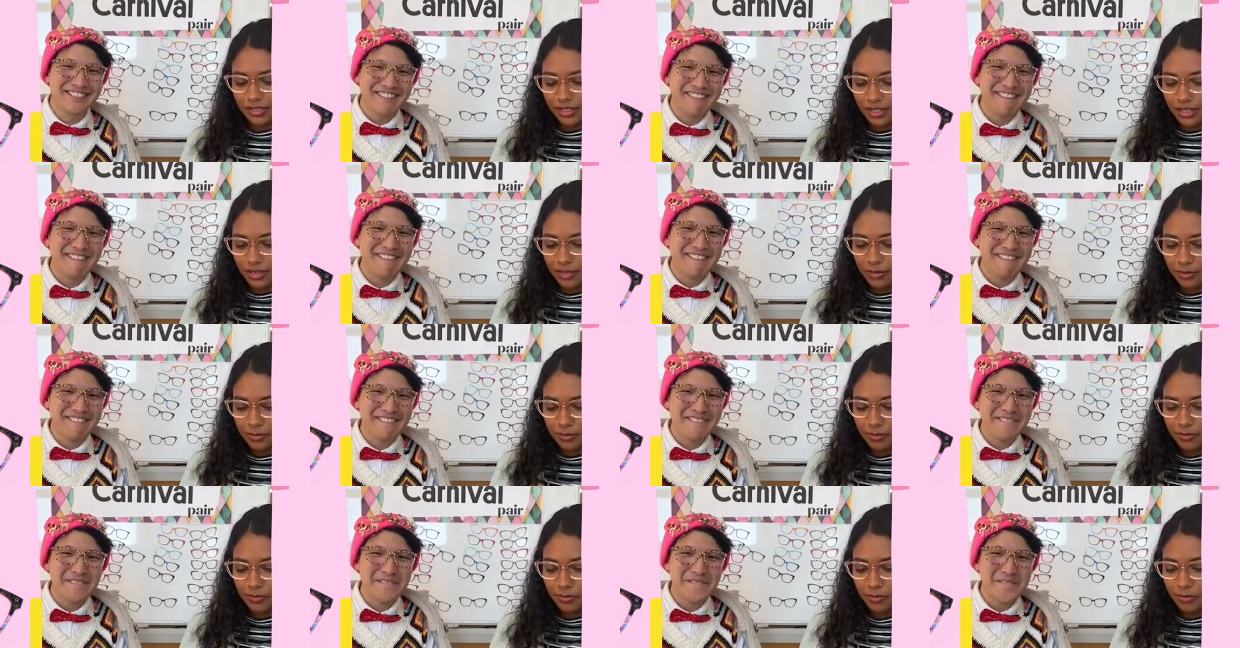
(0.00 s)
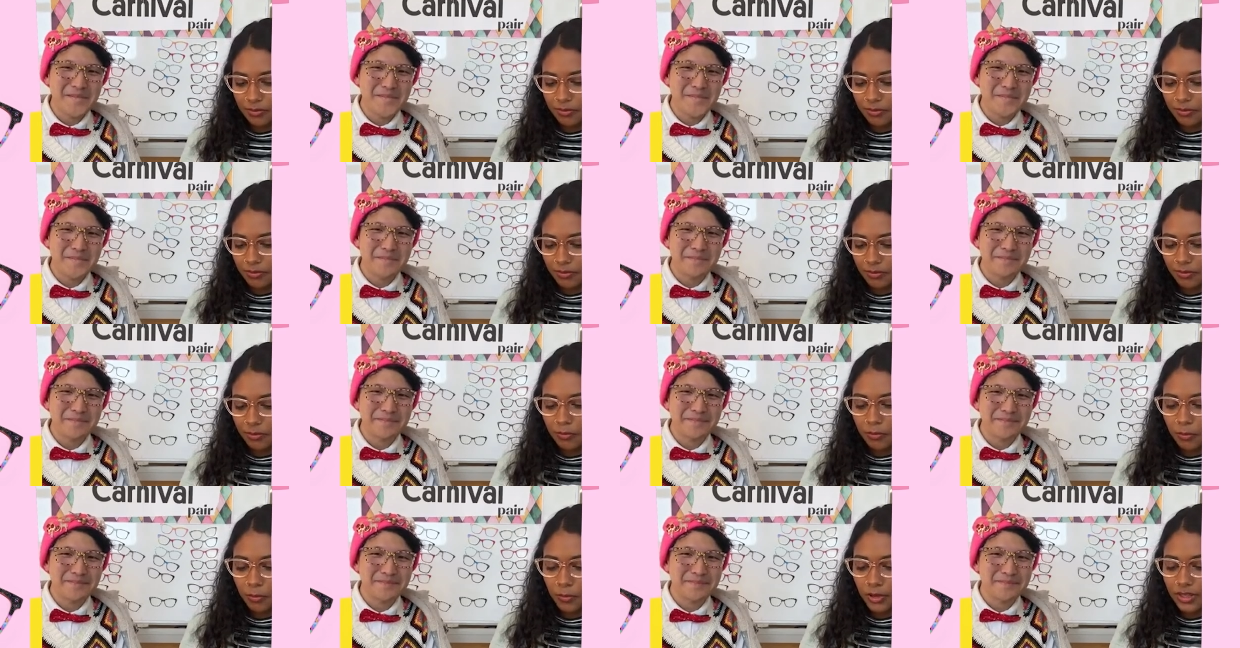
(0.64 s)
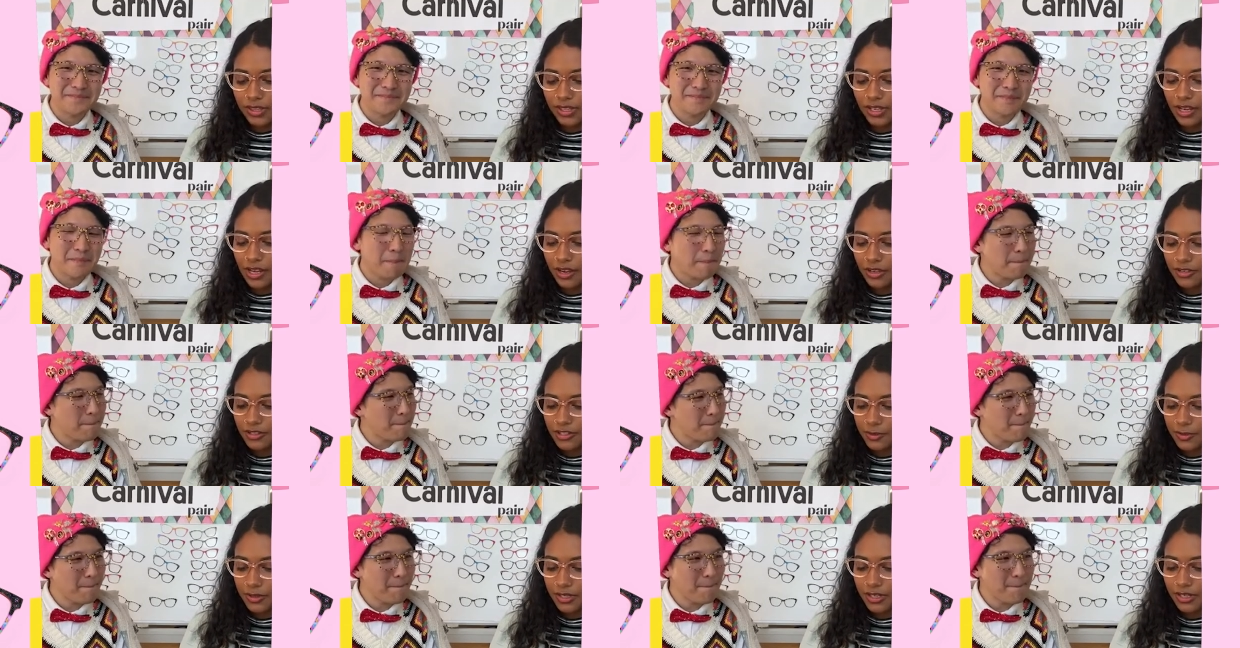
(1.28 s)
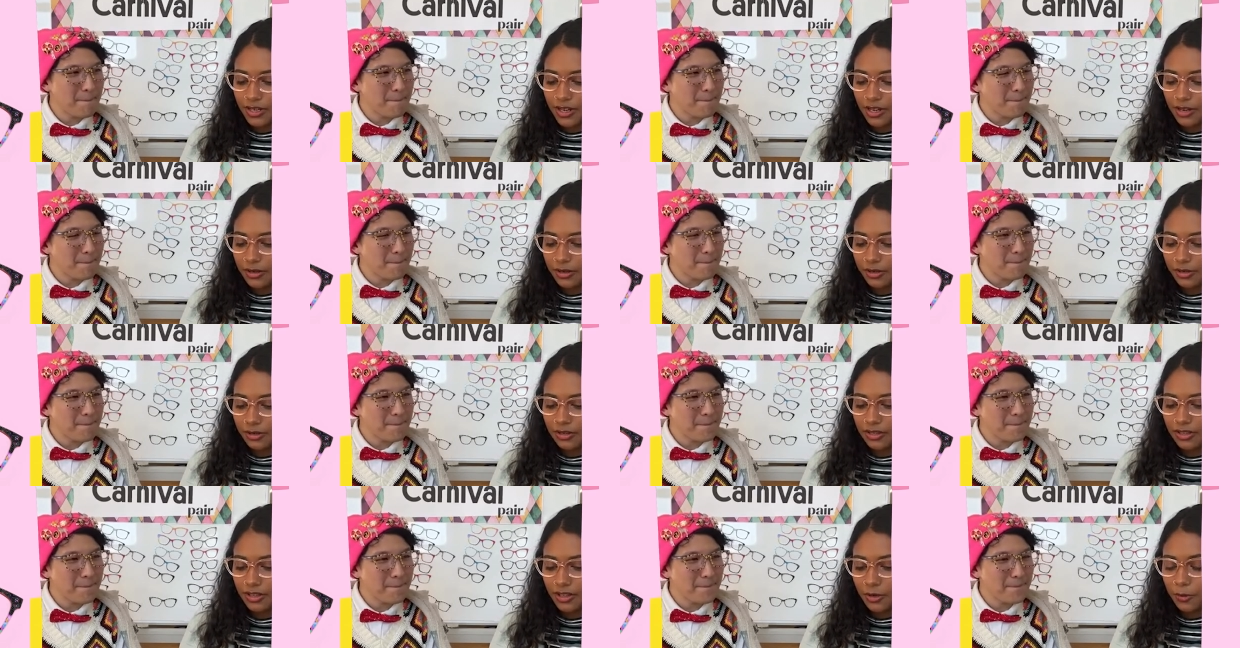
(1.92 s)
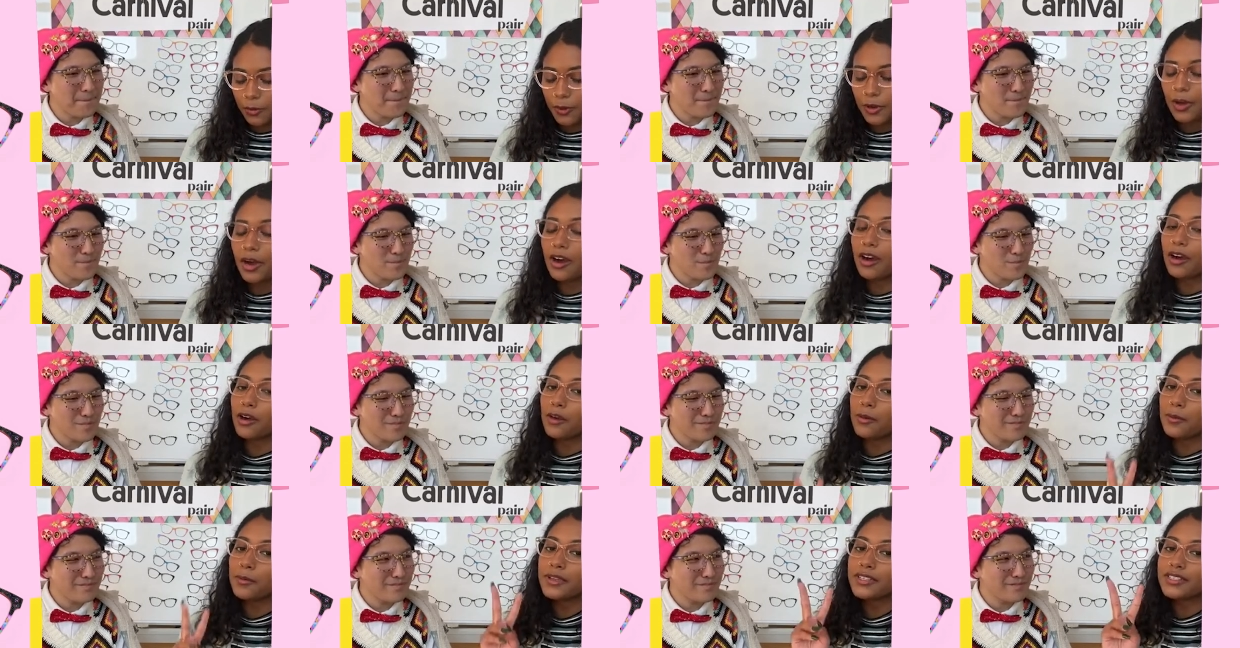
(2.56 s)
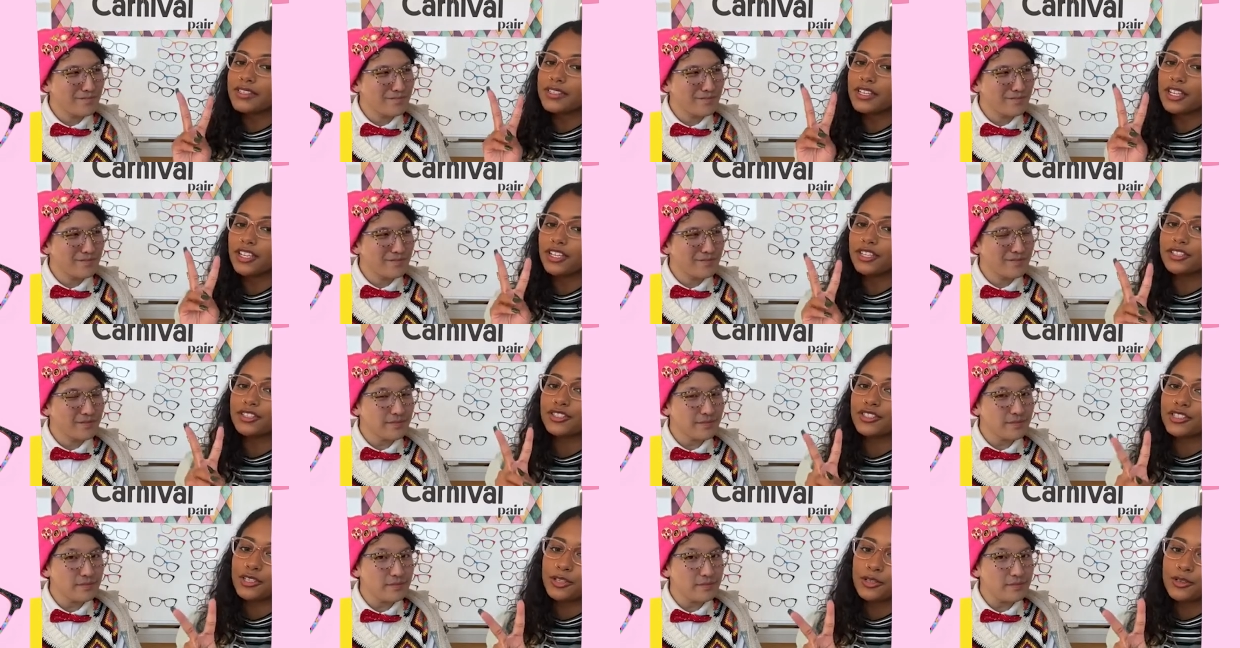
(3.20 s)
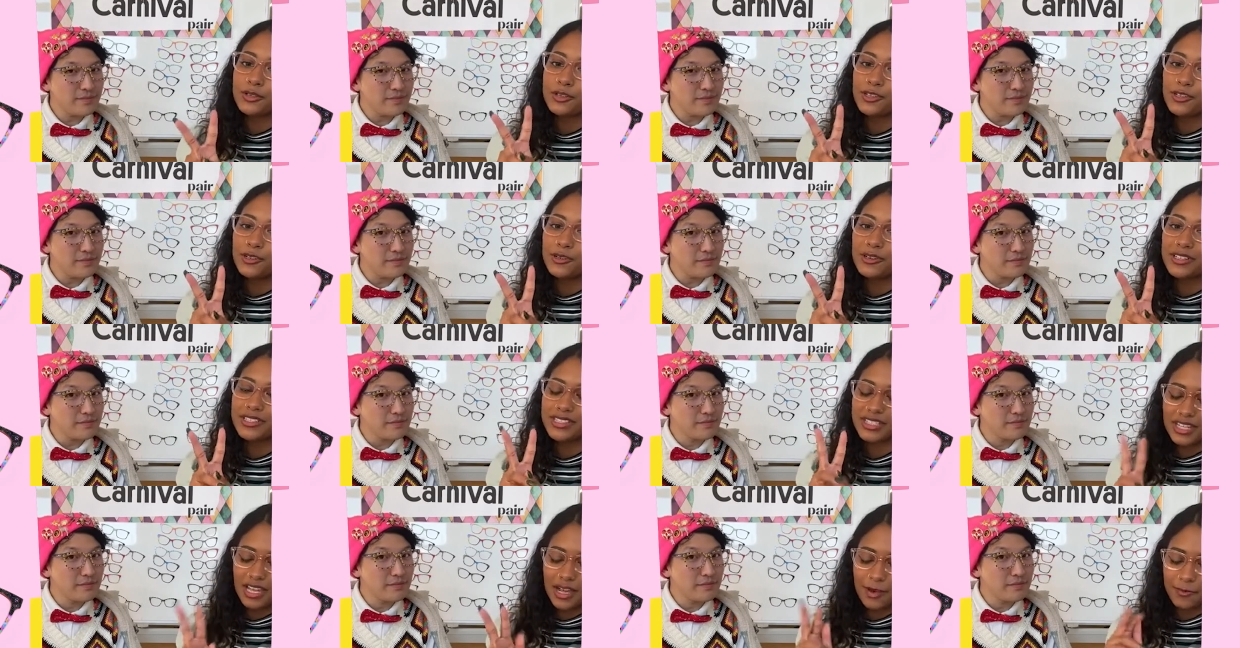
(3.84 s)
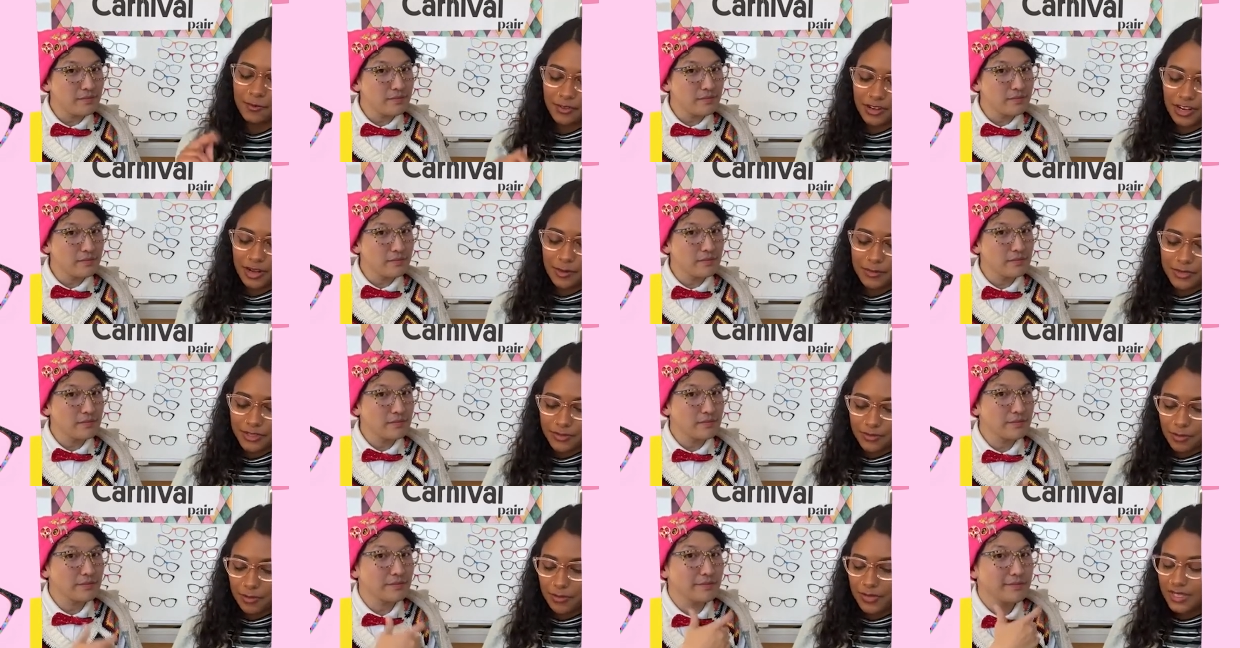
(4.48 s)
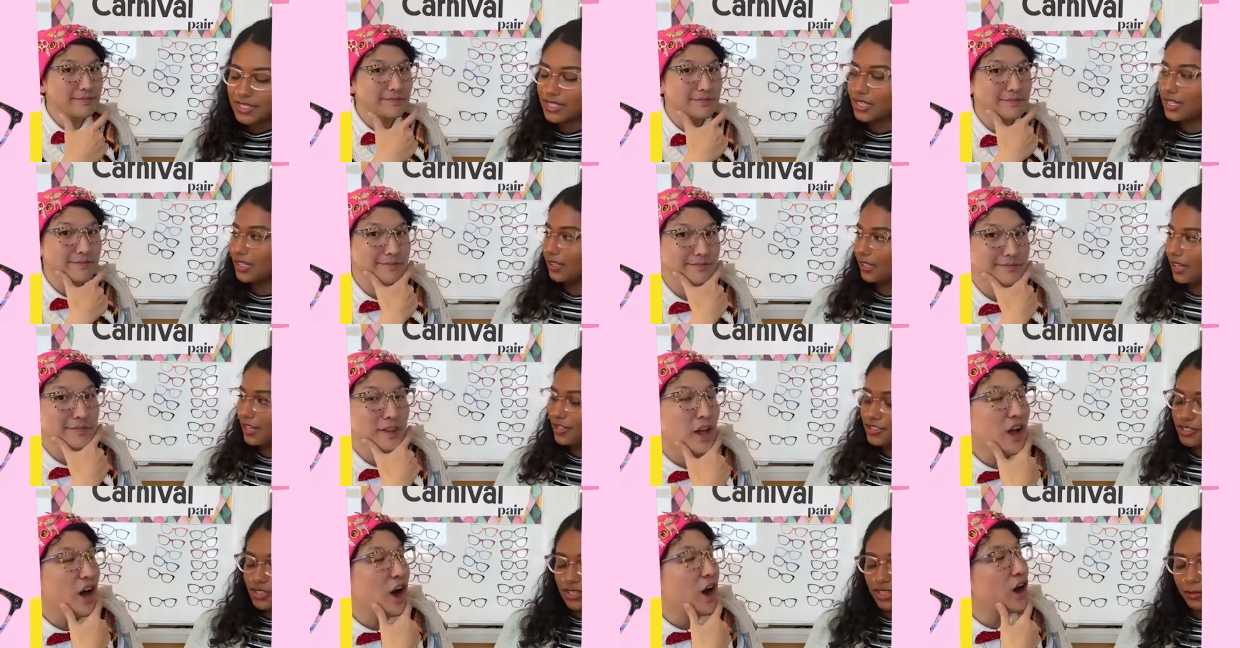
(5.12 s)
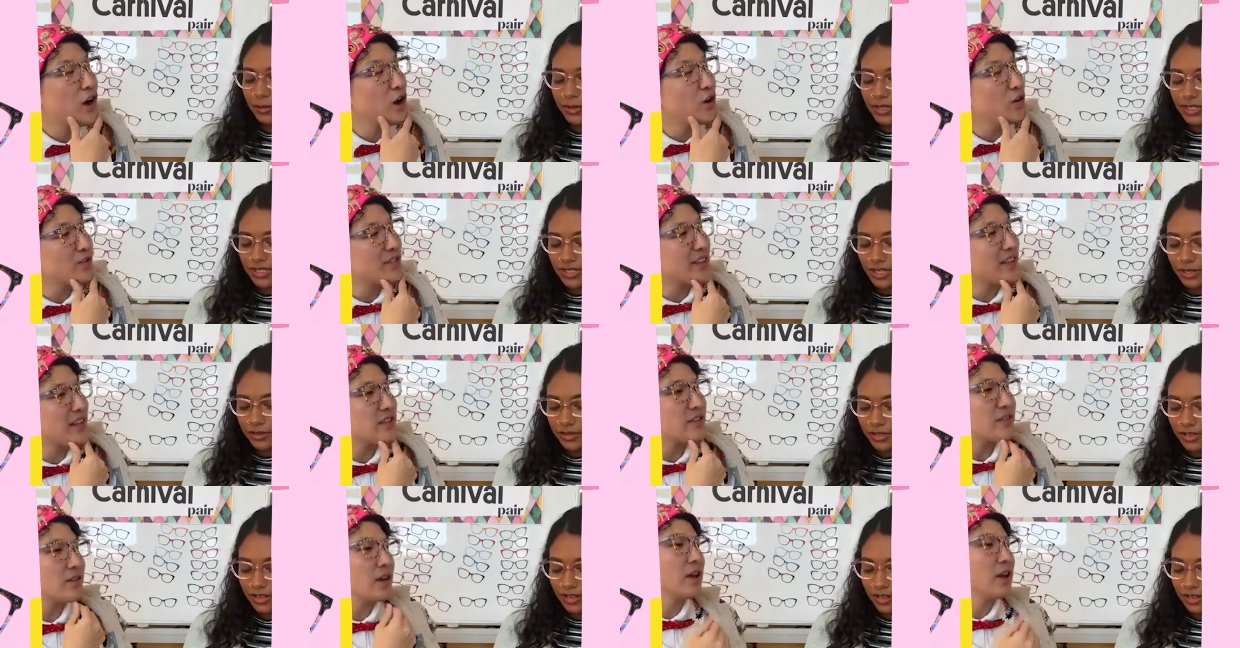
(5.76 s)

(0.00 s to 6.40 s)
Speaker 1: And you know, one thing I also want to note, we are missing two top frames from this collection that oh, we don't